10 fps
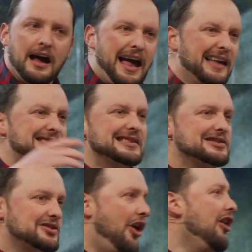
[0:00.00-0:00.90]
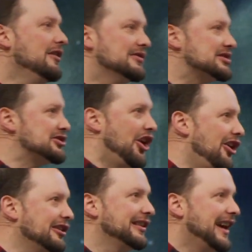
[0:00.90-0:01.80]
And since all of us
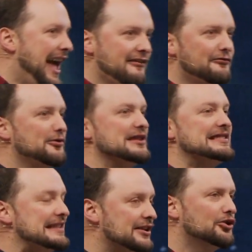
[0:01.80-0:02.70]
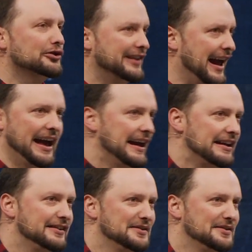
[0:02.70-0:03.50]
talk every single day,